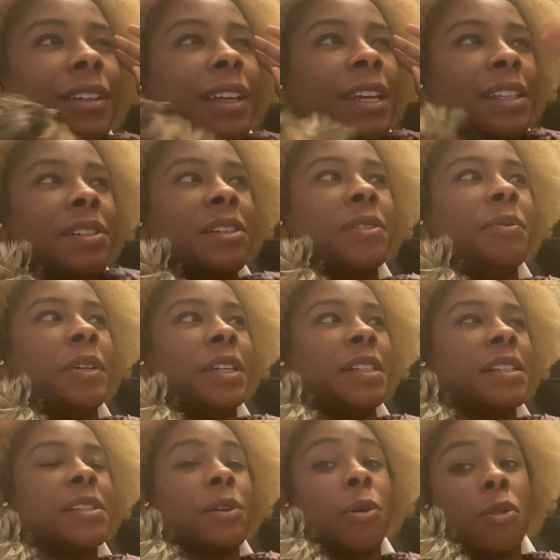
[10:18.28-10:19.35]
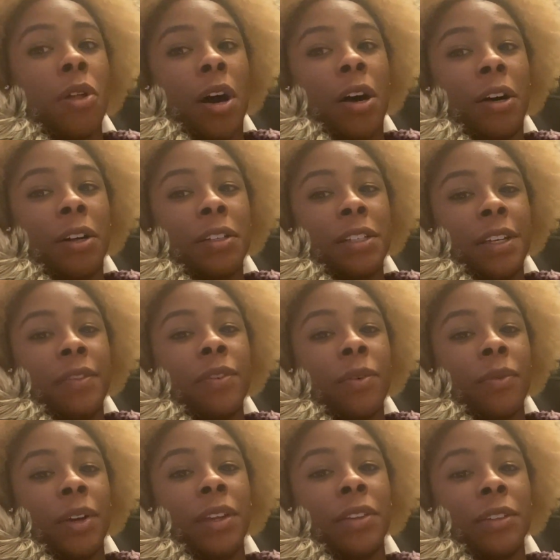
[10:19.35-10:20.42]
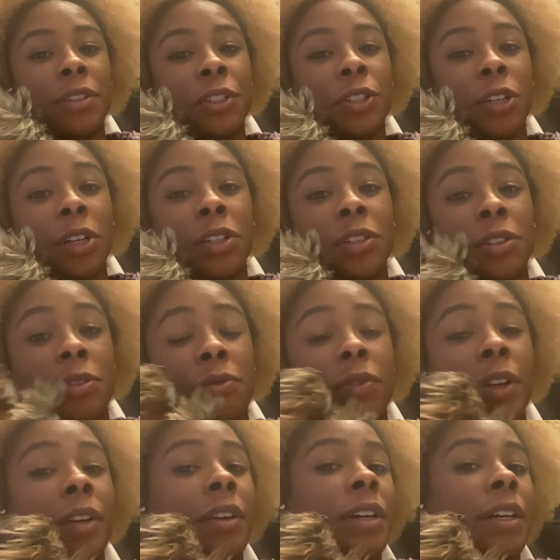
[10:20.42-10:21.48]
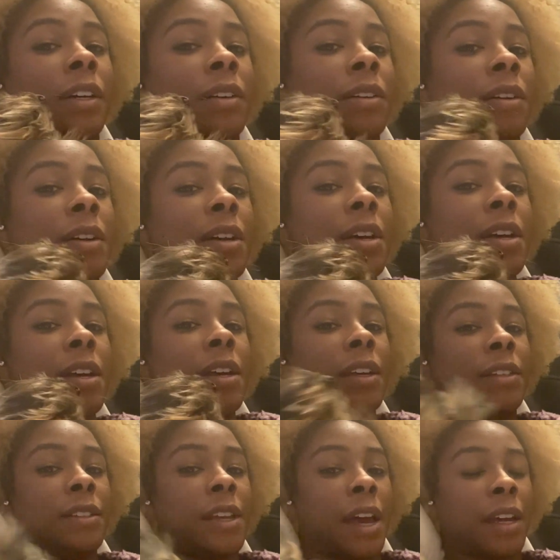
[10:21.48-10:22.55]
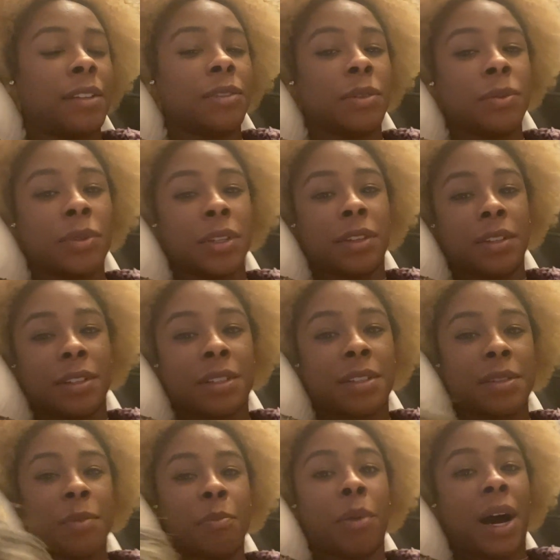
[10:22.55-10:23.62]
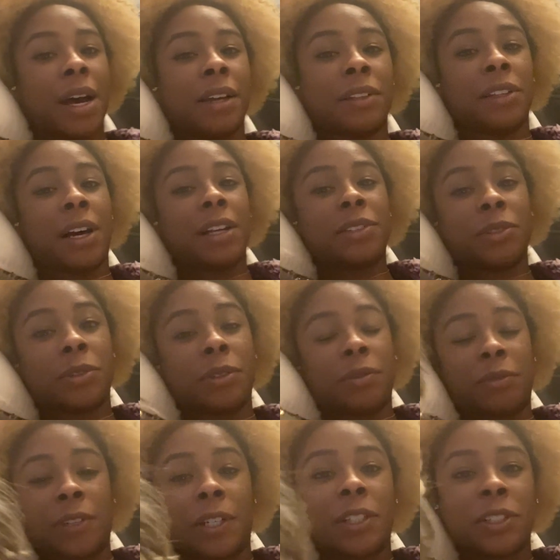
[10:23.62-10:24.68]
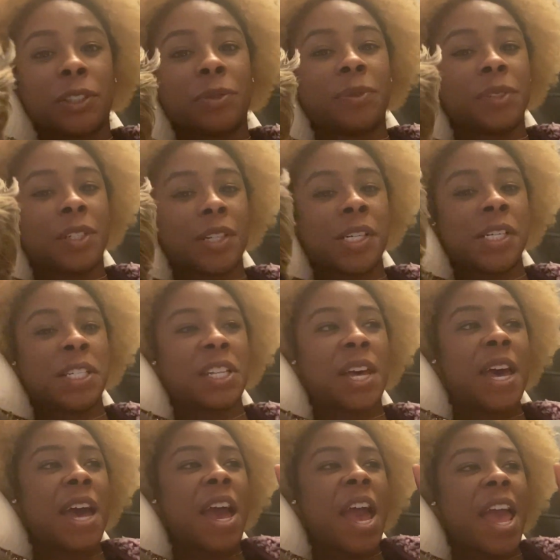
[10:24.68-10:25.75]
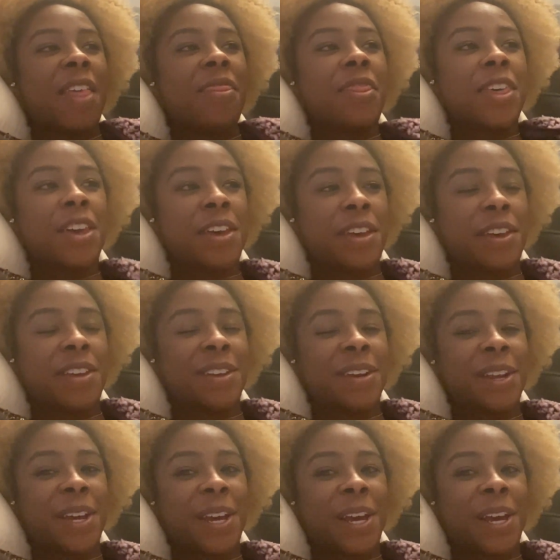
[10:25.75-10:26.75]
it took me so long to even read the instructions and figure out exactly what this biological function was, and then